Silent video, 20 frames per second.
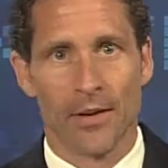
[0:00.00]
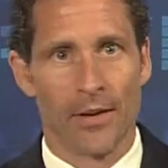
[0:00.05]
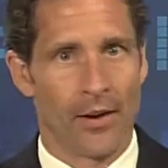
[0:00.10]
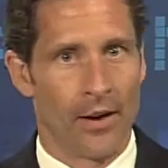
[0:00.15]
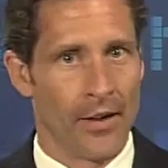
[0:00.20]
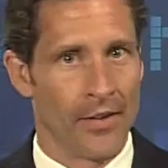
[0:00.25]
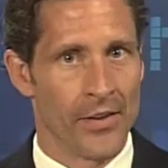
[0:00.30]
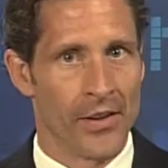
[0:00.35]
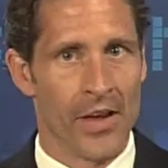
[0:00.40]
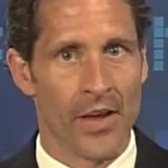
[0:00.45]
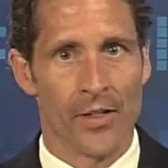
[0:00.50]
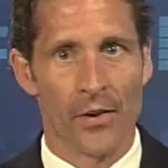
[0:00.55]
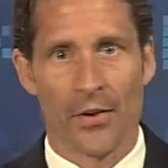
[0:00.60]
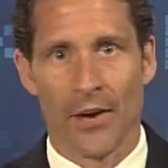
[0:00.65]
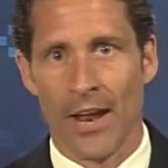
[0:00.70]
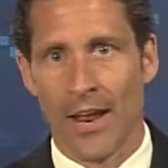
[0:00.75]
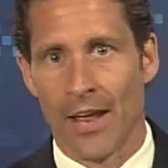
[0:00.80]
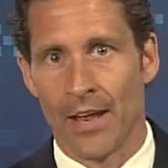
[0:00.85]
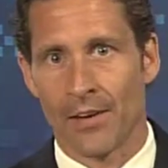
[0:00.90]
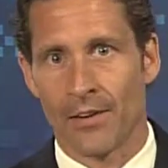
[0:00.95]
On the other
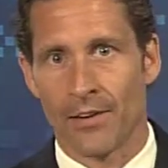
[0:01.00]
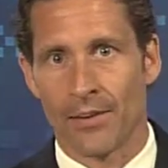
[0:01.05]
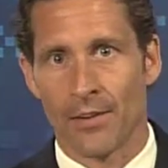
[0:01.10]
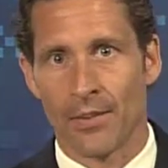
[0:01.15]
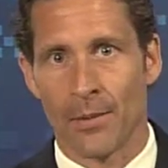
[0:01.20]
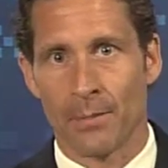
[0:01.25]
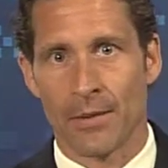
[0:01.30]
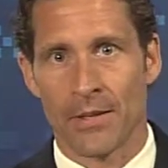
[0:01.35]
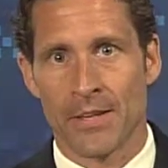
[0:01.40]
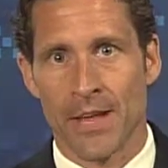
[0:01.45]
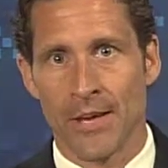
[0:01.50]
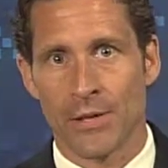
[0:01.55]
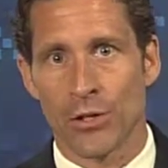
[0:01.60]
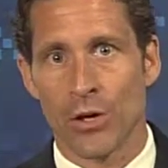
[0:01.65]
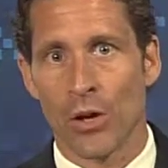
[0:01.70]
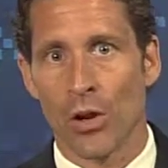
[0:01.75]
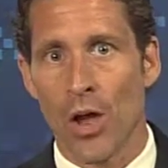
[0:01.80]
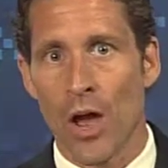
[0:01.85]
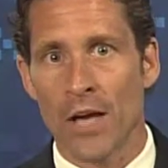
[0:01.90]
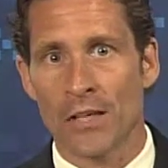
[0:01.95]
hand, the
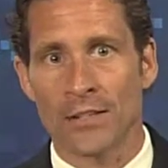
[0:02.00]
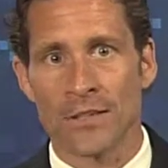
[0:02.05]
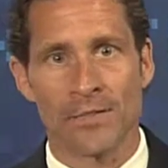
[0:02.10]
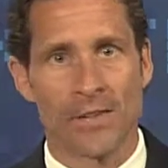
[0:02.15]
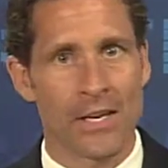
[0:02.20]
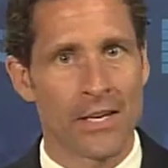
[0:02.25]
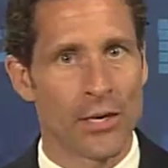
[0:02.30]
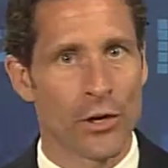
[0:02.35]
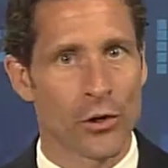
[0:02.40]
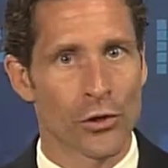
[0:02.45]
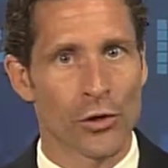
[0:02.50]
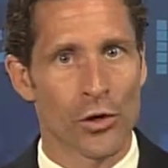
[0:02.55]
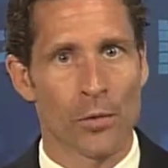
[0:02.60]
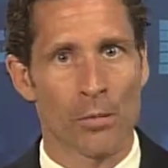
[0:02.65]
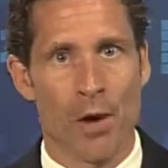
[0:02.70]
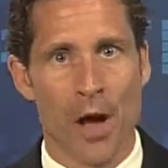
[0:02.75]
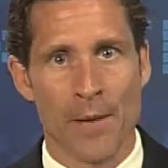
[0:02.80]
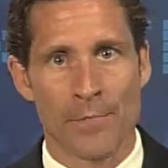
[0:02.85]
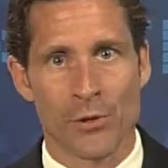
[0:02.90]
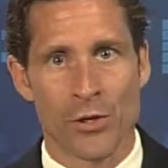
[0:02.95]
potential loss of the
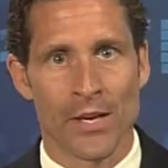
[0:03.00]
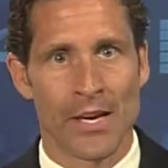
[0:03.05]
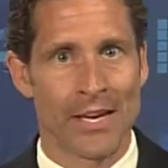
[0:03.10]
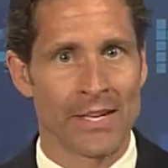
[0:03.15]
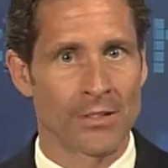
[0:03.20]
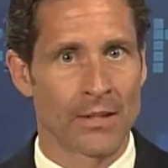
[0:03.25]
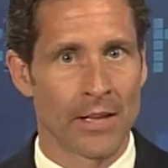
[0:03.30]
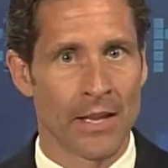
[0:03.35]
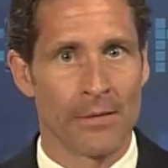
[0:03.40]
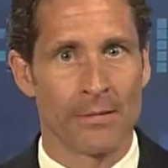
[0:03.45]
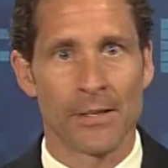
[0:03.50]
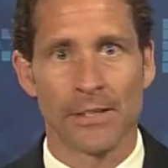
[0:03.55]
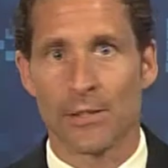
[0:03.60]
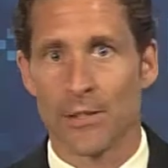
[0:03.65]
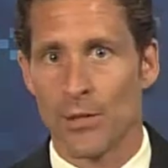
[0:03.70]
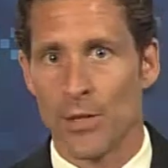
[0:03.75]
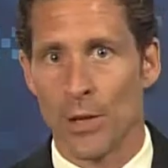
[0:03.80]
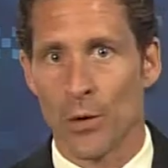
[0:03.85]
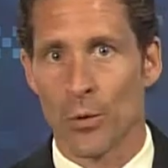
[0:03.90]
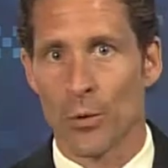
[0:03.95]
near-term option is limited
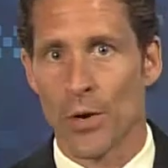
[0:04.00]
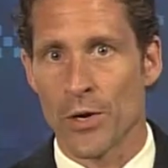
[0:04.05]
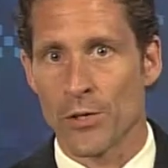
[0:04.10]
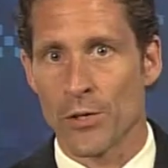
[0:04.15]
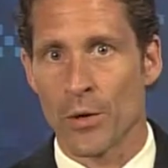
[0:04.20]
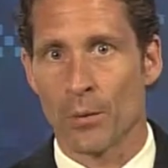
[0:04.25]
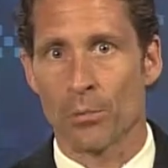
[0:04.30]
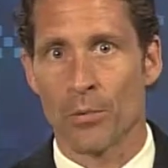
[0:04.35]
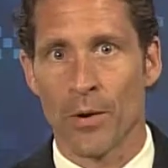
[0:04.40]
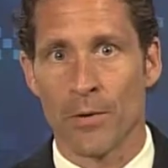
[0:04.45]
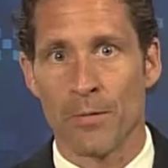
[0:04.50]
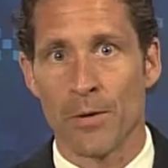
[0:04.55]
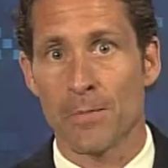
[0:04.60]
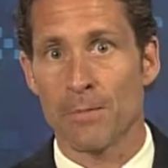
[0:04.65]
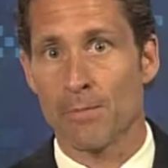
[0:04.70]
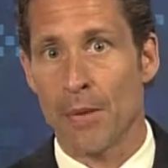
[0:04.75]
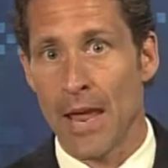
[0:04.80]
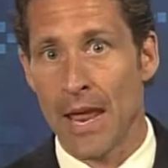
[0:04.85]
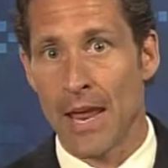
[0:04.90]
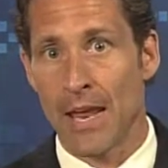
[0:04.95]
to the original premium
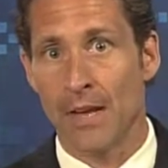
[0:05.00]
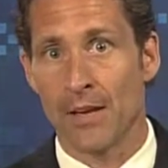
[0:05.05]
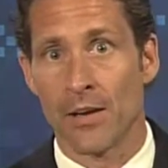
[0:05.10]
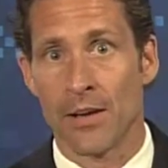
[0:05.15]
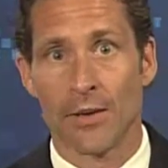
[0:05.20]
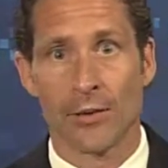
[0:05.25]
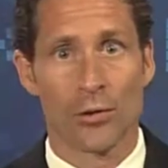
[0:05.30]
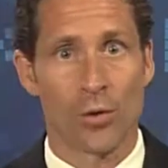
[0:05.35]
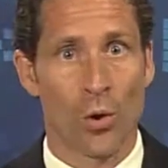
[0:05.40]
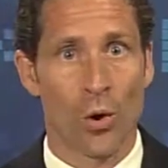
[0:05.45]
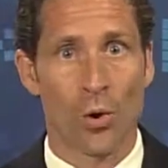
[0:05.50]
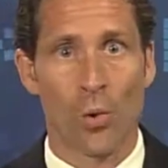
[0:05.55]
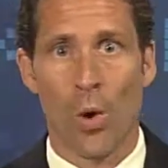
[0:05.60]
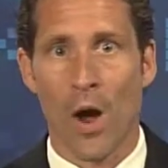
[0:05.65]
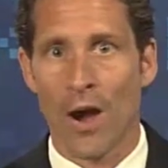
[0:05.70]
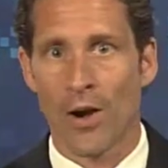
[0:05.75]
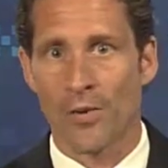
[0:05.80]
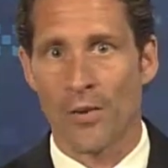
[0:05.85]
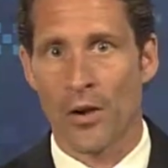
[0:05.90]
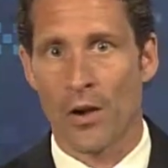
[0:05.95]
paid to
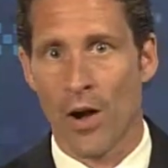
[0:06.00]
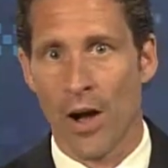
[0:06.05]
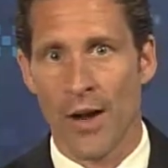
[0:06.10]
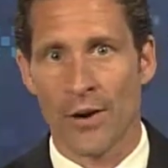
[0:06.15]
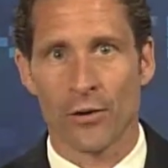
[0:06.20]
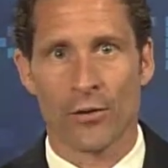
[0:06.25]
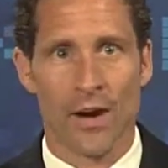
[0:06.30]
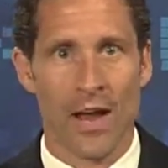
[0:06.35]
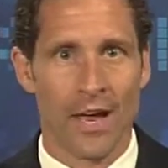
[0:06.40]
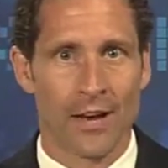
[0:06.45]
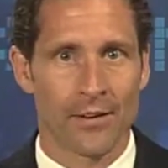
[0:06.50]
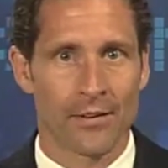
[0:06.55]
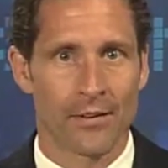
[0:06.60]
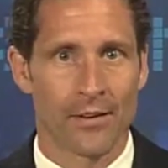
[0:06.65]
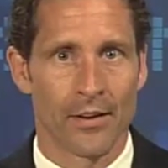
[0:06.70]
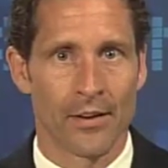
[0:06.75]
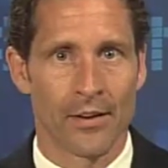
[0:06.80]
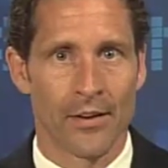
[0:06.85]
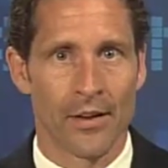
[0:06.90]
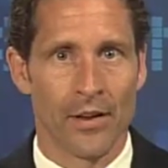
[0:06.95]
acquire the contract.
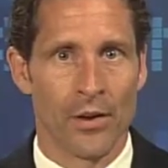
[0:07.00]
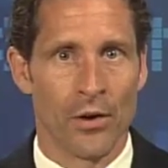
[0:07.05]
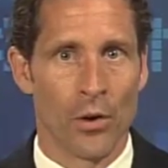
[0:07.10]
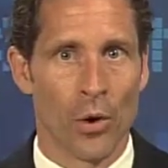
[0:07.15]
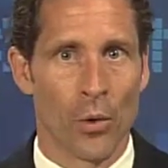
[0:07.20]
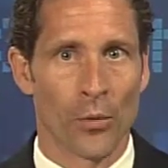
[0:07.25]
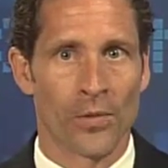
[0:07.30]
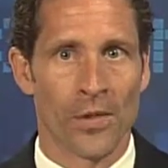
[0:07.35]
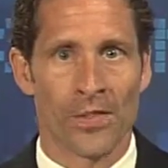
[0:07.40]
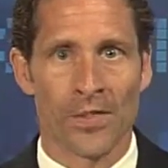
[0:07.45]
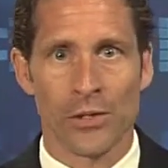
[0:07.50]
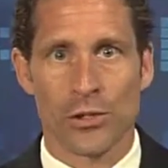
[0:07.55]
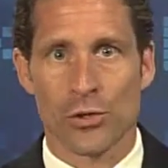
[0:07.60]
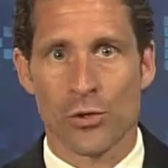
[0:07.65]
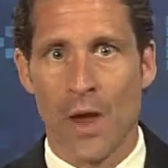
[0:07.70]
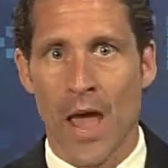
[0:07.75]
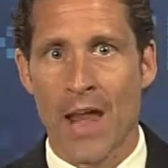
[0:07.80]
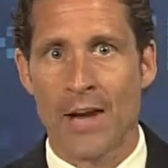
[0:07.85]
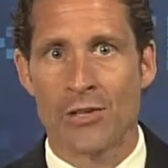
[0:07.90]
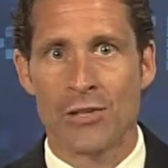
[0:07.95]
Note that the
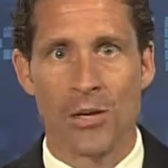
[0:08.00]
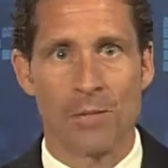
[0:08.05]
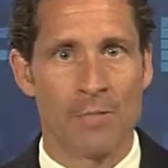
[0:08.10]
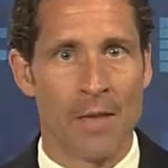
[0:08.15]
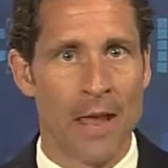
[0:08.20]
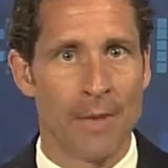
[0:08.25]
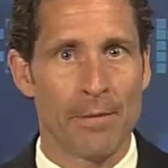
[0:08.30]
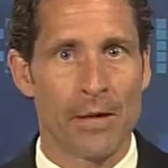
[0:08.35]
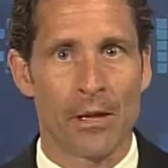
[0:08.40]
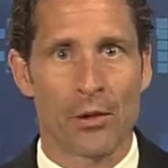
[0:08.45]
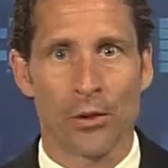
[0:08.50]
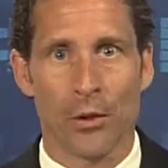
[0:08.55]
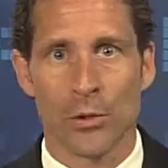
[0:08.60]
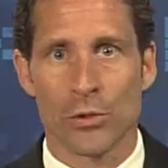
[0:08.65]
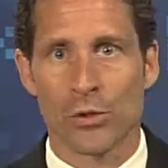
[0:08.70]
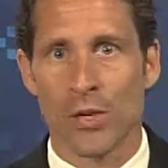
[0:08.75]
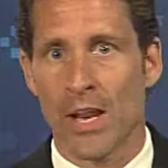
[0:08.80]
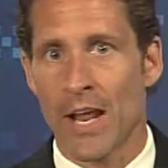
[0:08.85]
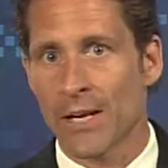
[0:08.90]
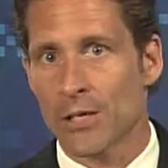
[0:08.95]
strategy may be
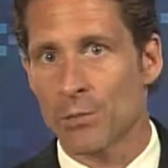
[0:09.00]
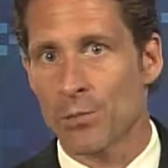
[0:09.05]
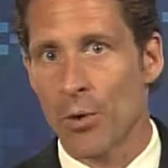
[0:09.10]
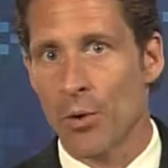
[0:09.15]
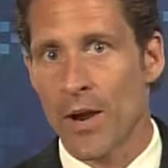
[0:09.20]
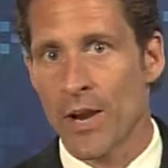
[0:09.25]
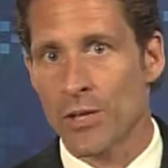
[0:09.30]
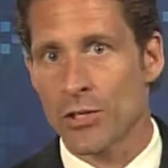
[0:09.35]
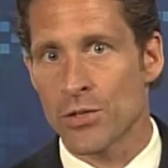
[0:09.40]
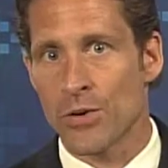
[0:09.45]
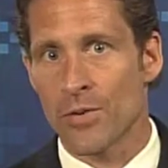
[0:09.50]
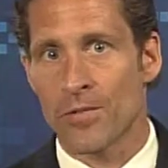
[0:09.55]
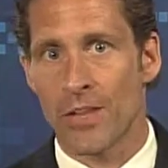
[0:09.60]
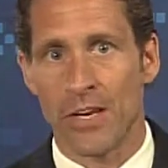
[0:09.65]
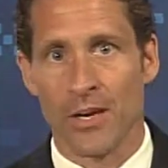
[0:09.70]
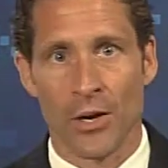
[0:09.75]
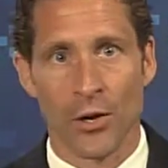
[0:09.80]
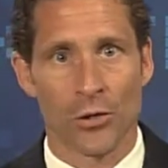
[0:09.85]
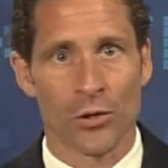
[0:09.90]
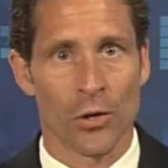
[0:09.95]
closed at expiration of the
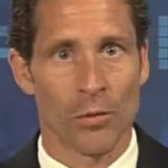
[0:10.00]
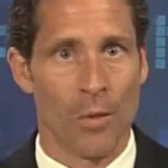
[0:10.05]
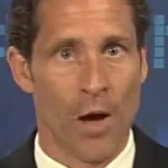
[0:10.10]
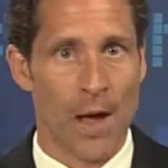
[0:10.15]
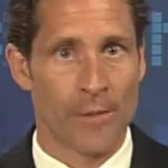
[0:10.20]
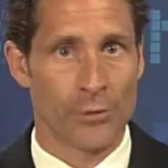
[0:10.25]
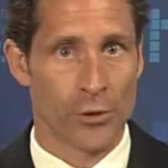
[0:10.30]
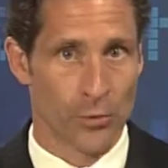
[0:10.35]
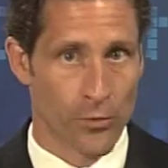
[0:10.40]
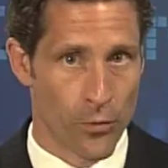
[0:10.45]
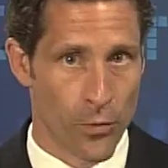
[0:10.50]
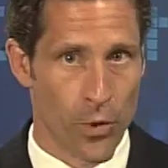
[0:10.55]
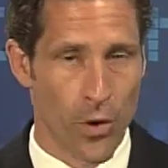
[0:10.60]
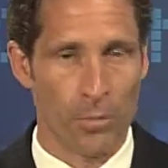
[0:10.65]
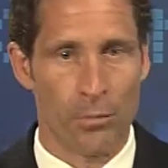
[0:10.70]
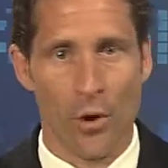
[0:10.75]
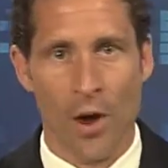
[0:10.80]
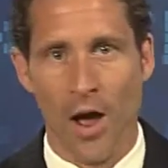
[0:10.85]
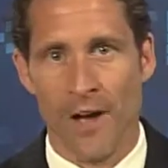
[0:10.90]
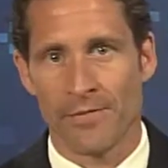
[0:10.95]
near-term option for a
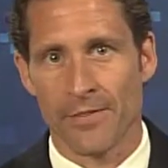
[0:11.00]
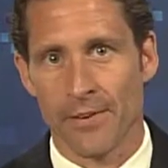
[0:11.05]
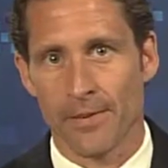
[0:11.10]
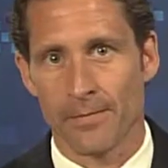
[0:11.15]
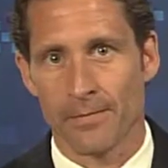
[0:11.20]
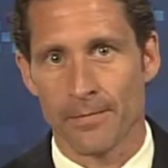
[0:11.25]
profit.